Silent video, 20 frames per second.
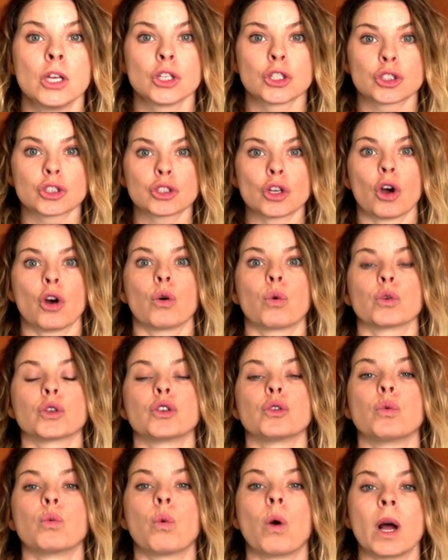So
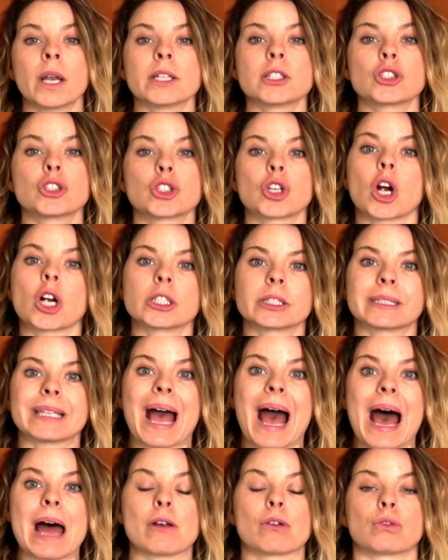you want to start
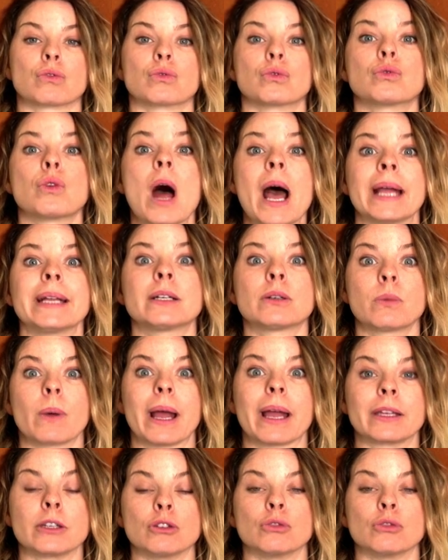that right away.